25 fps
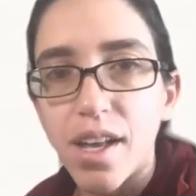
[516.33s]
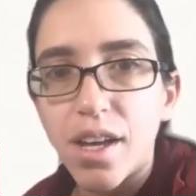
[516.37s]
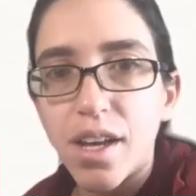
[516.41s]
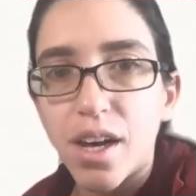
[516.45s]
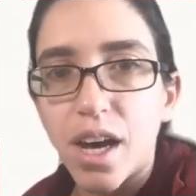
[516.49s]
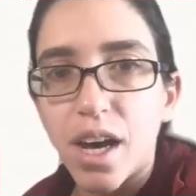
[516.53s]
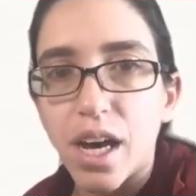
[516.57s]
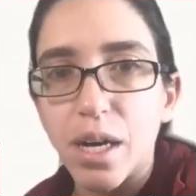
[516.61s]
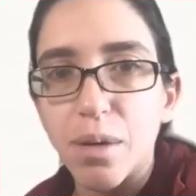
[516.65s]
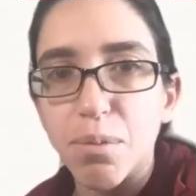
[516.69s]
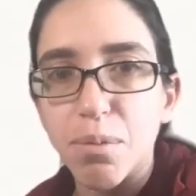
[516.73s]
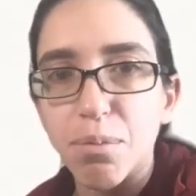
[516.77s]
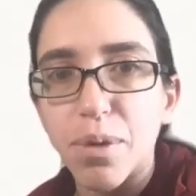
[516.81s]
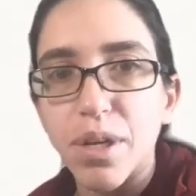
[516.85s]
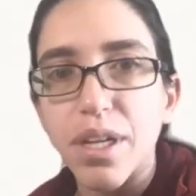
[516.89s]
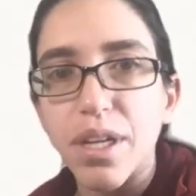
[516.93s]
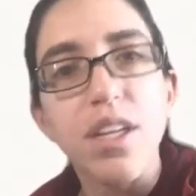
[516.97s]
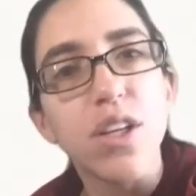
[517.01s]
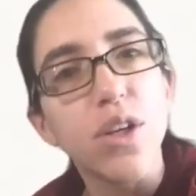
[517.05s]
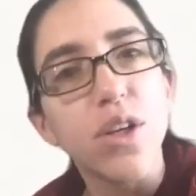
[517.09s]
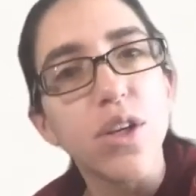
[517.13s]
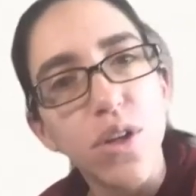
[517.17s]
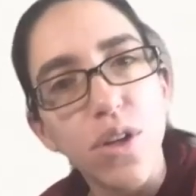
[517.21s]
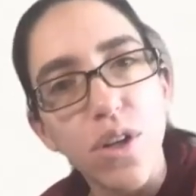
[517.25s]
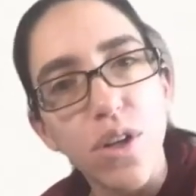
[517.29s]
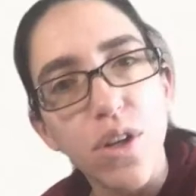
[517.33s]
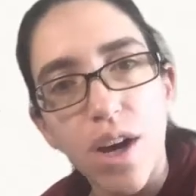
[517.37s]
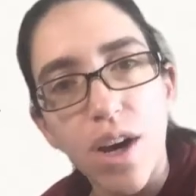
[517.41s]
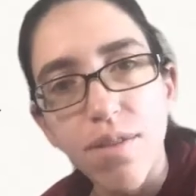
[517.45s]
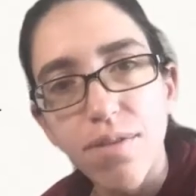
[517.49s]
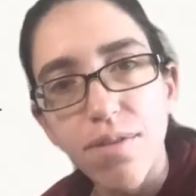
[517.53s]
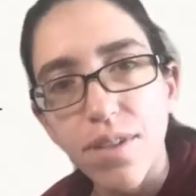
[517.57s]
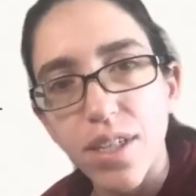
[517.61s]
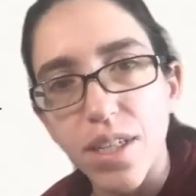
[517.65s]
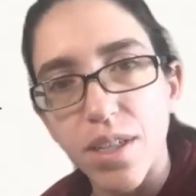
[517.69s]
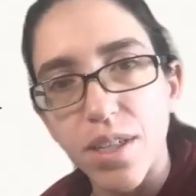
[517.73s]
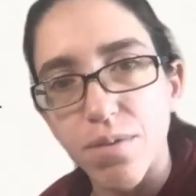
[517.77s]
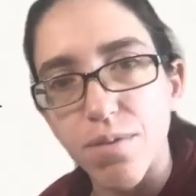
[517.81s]
Um, but you can
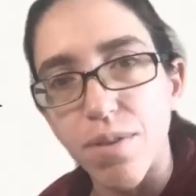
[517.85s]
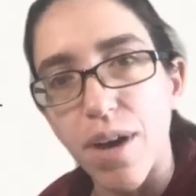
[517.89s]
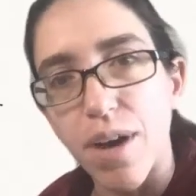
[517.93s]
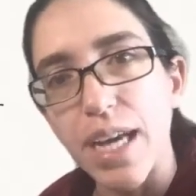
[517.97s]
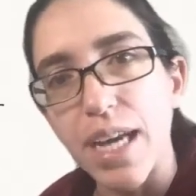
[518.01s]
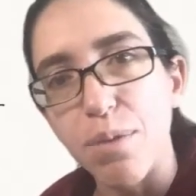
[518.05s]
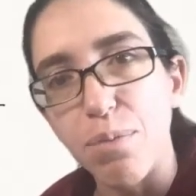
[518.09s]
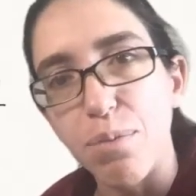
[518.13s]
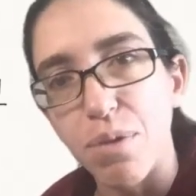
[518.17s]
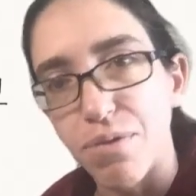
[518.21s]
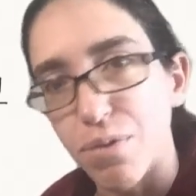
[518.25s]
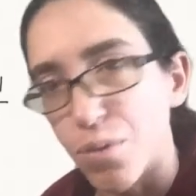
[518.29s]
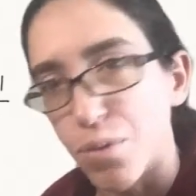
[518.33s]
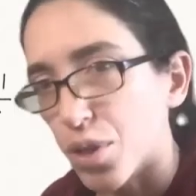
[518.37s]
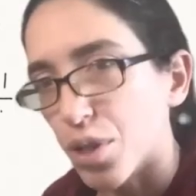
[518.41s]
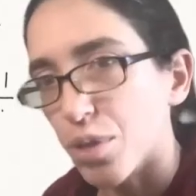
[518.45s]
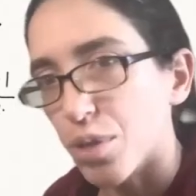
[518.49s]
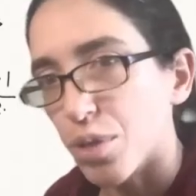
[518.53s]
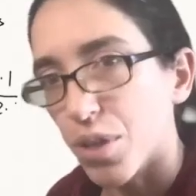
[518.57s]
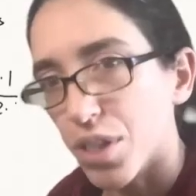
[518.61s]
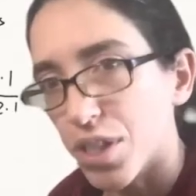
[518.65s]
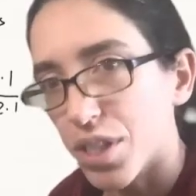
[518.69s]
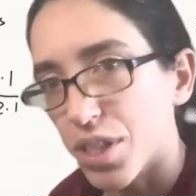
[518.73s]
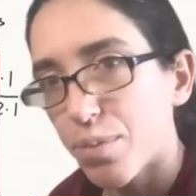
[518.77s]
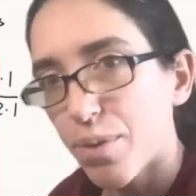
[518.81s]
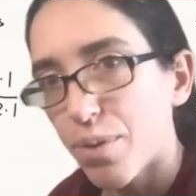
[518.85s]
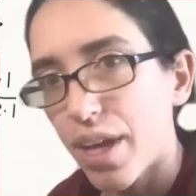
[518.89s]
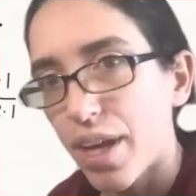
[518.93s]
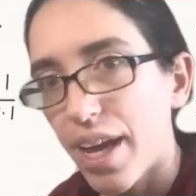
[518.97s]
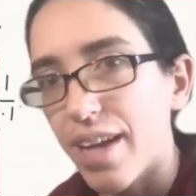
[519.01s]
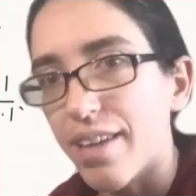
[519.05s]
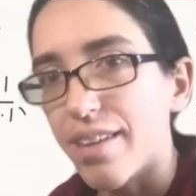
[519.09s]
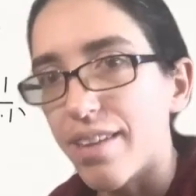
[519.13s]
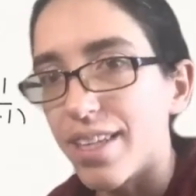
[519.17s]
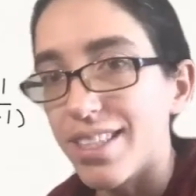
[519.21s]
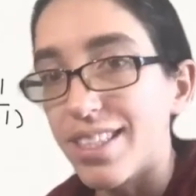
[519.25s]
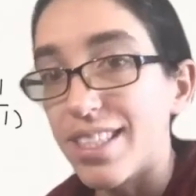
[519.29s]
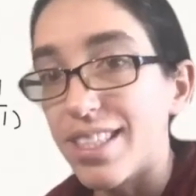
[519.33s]
often divide before you multiply, and
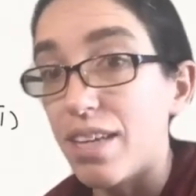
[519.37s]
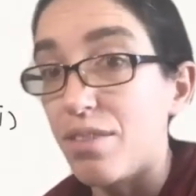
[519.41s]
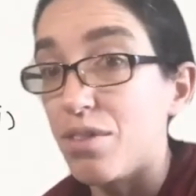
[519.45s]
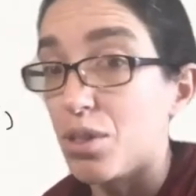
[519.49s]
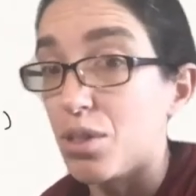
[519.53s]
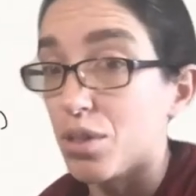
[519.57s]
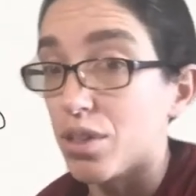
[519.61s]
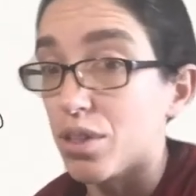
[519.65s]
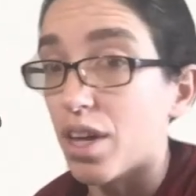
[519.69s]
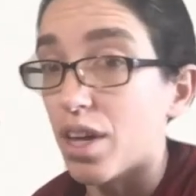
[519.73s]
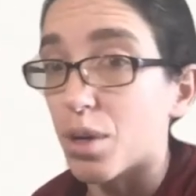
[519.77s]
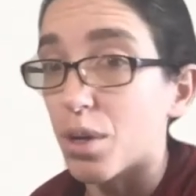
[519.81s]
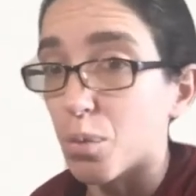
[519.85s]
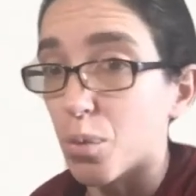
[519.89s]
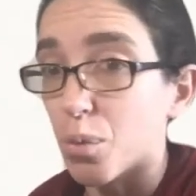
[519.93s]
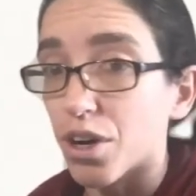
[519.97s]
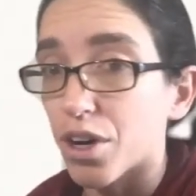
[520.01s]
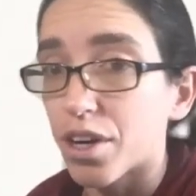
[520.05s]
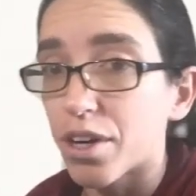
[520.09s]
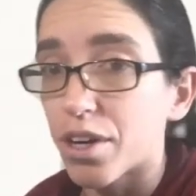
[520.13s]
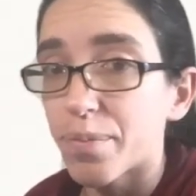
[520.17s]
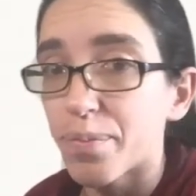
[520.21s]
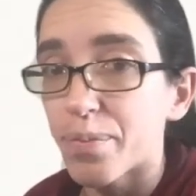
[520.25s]
that saves you a lot of work.